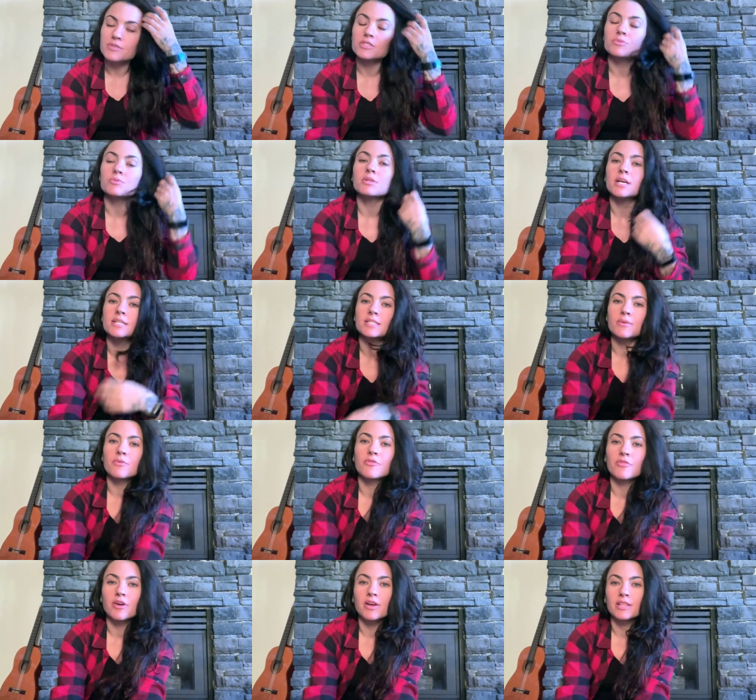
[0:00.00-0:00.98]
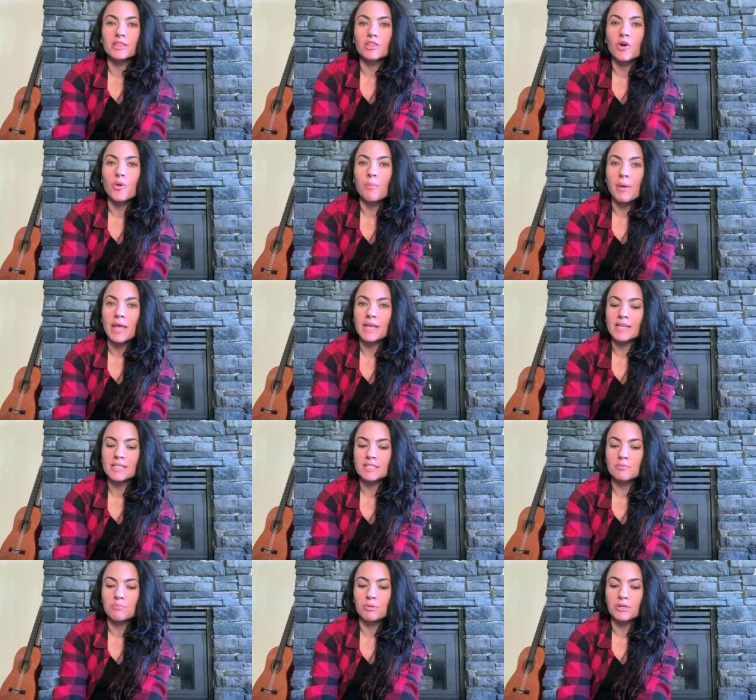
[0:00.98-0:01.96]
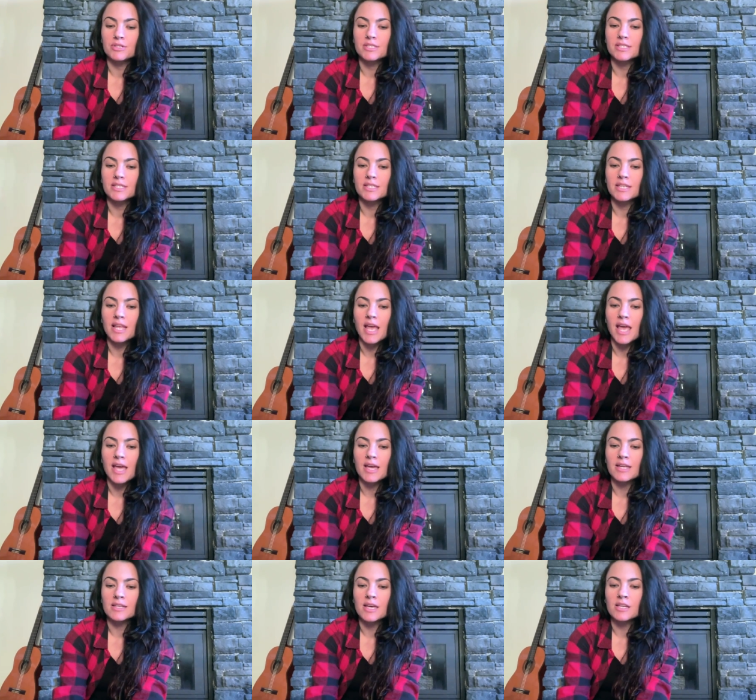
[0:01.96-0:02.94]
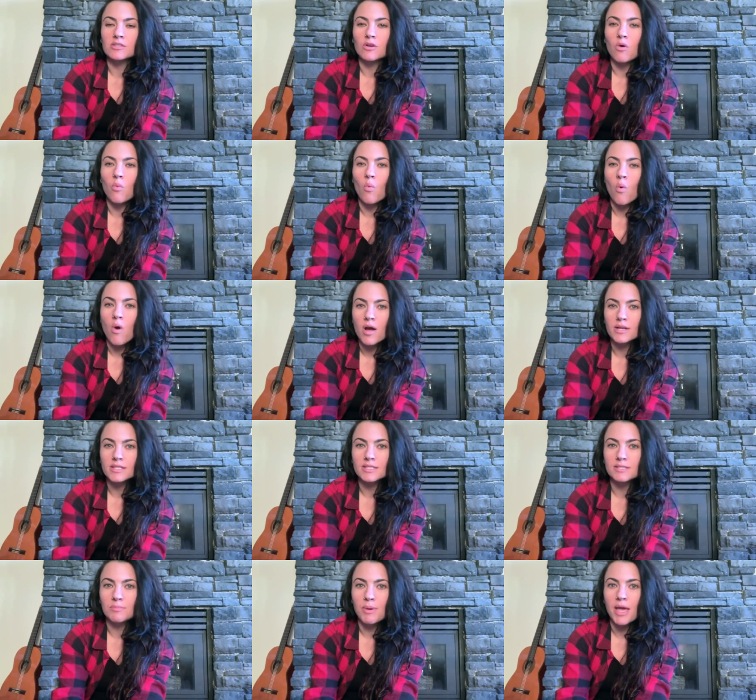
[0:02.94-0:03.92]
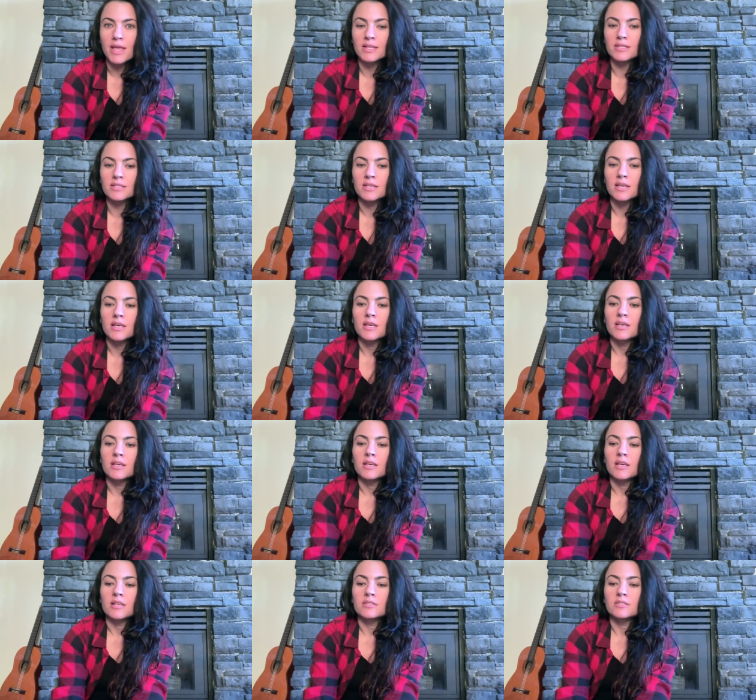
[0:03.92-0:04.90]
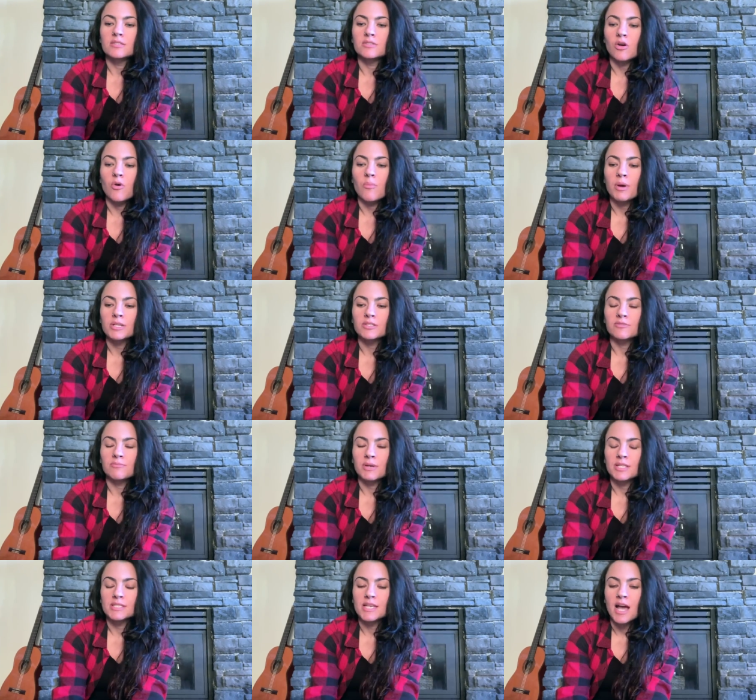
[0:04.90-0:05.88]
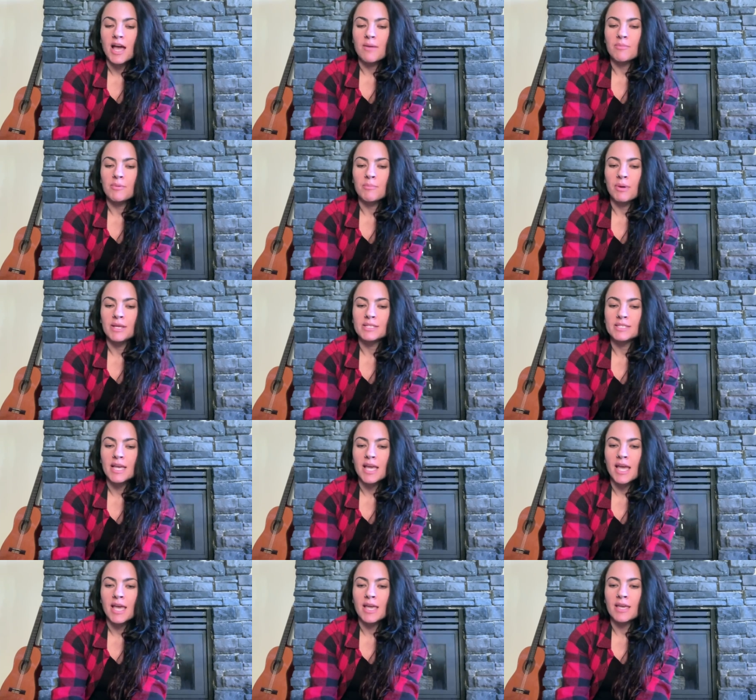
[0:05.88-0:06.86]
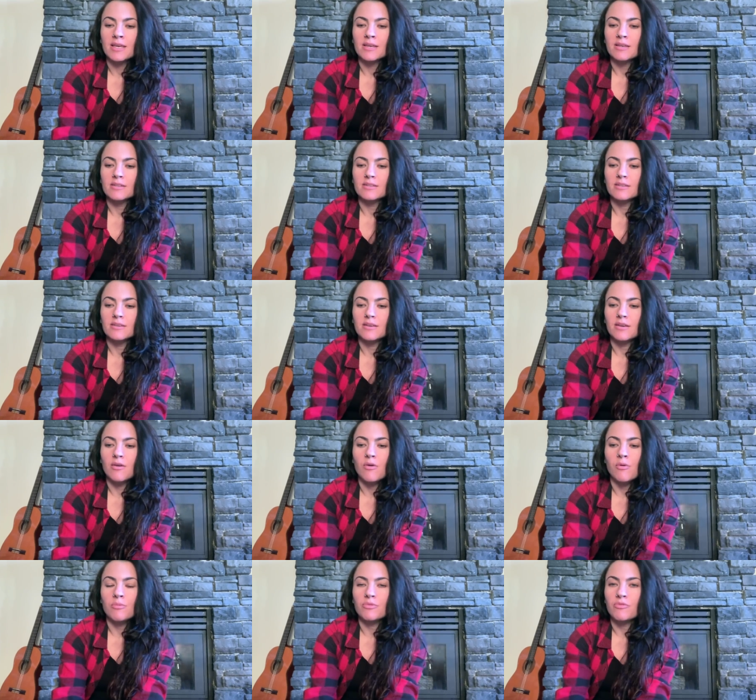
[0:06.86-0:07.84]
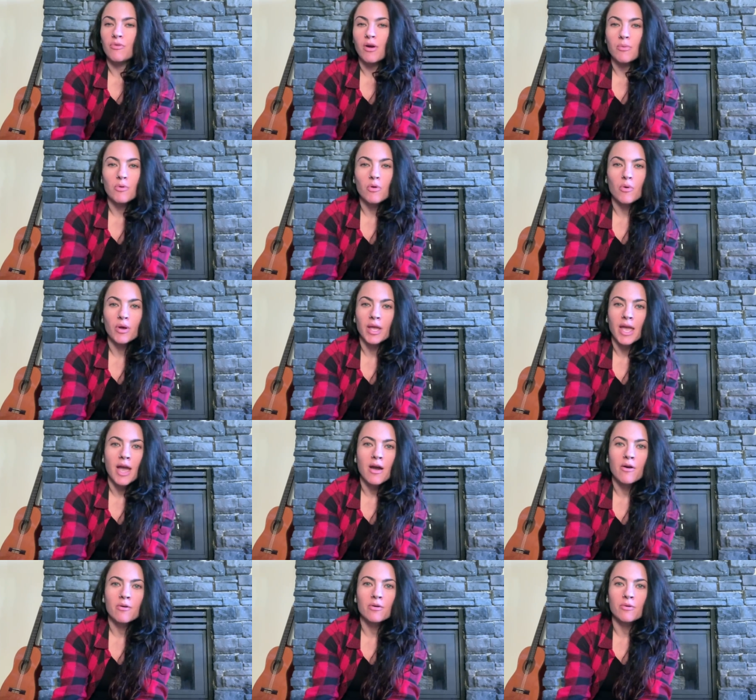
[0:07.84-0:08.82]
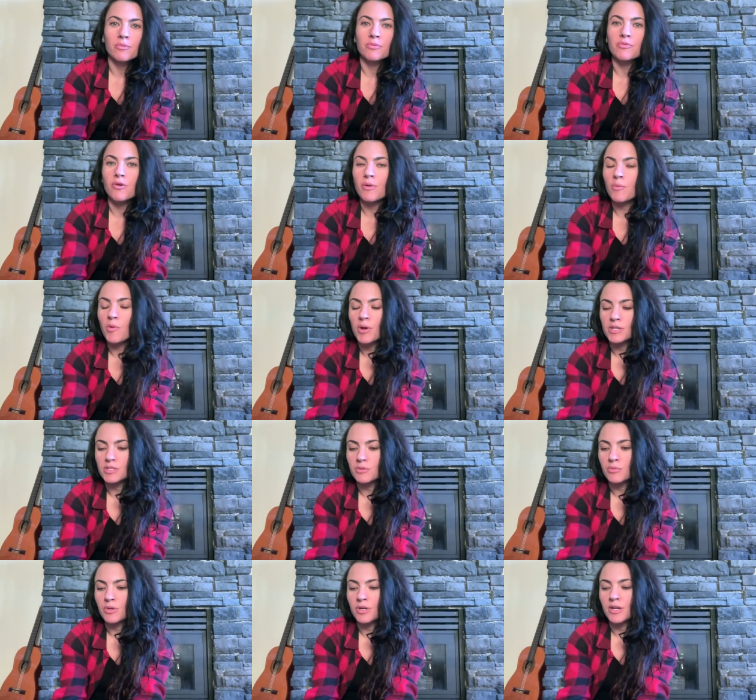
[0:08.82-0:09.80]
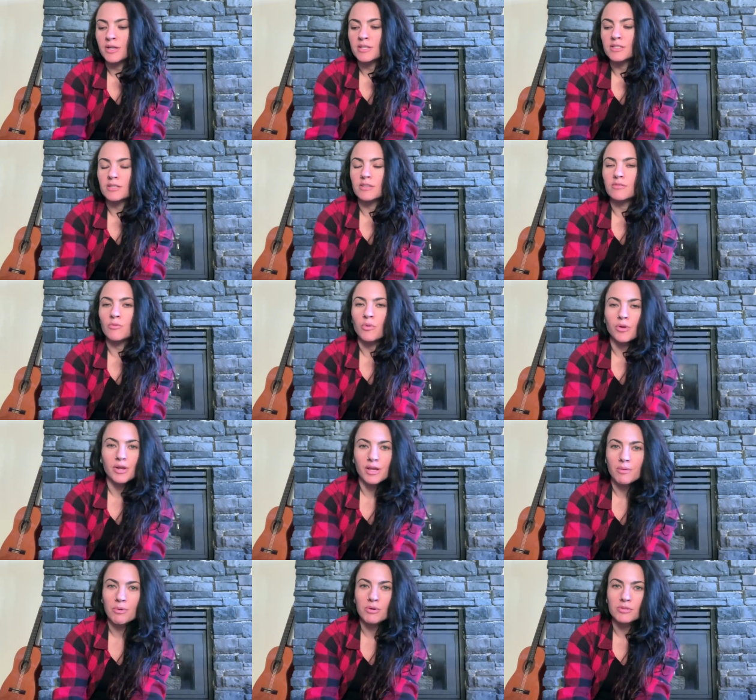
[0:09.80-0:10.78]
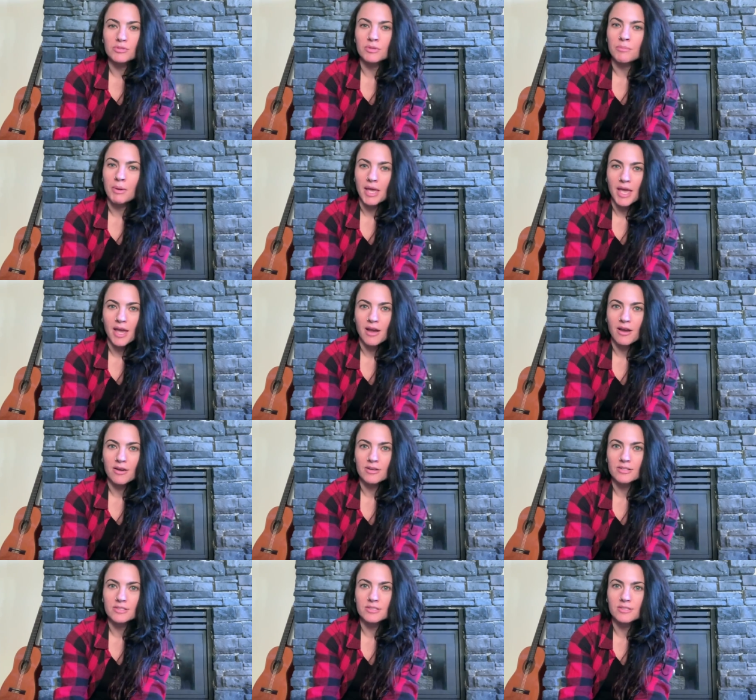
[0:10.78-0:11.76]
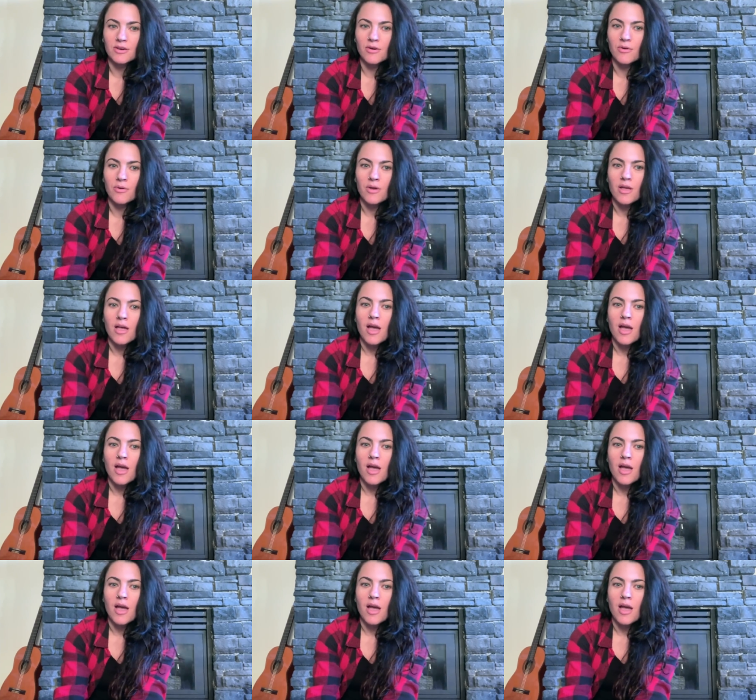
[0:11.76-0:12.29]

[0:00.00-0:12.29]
I just realized I'm a very low maintenance person and I don't want to spend so much of my time in my day or before I'm going out or before I'm going to work worrying about doing my hair. So